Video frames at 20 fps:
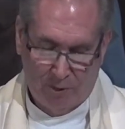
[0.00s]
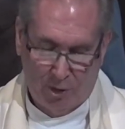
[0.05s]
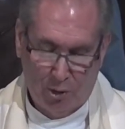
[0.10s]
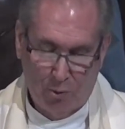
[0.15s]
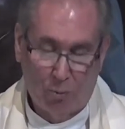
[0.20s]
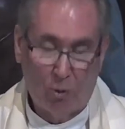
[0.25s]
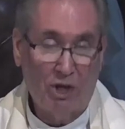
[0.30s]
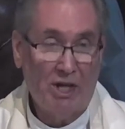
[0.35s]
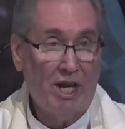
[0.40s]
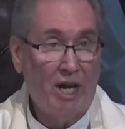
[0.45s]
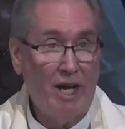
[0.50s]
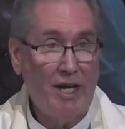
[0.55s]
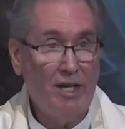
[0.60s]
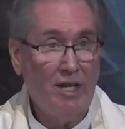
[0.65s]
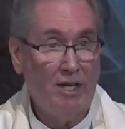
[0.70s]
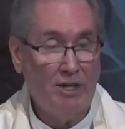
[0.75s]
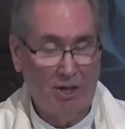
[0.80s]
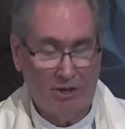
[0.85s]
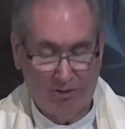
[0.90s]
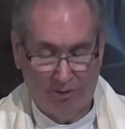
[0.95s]
What I
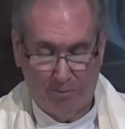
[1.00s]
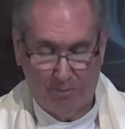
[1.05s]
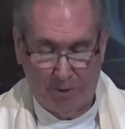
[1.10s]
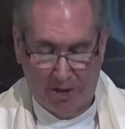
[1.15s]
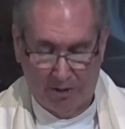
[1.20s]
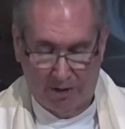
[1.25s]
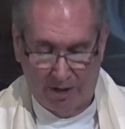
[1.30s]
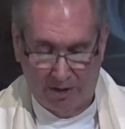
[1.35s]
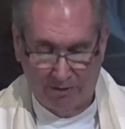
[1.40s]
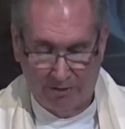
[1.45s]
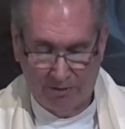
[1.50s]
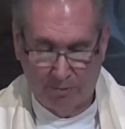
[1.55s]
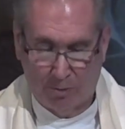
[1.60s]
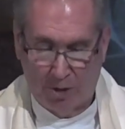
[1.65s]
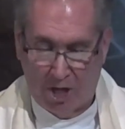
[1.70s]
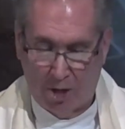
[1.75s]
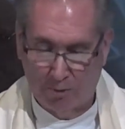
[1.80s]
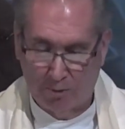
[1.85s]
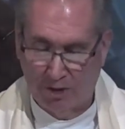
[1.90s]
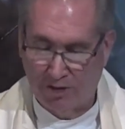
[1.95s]
had experienced
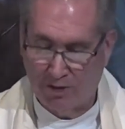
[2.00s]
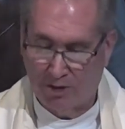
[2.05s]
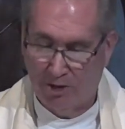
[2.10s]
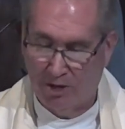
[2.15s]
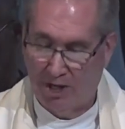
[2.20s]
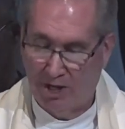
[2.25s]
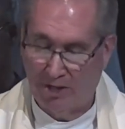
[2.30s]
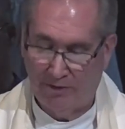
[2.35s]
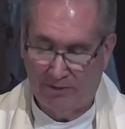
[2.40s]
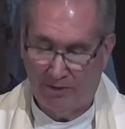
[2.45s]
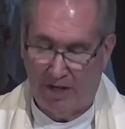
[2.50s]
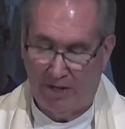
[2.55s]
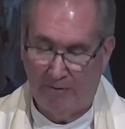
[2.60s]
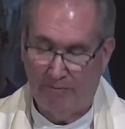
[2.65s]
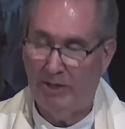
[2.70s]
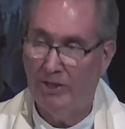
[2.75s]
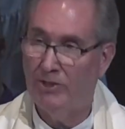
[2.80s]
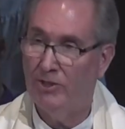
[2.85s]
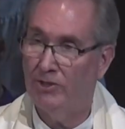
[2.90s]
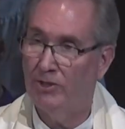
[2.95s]
while returning
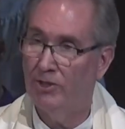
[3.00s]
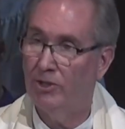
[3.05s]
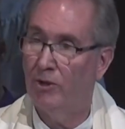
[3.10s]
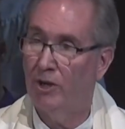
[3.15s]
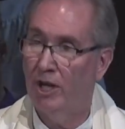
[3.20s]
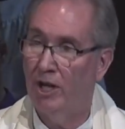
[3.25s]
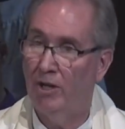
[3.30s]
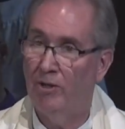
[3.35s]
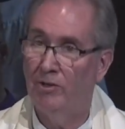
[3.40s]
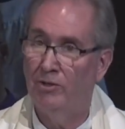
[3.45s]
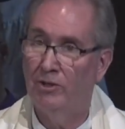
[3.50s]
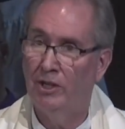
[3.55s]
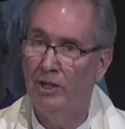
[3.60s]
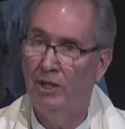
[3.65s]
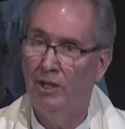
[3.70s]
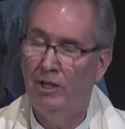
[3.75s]
safely to the ground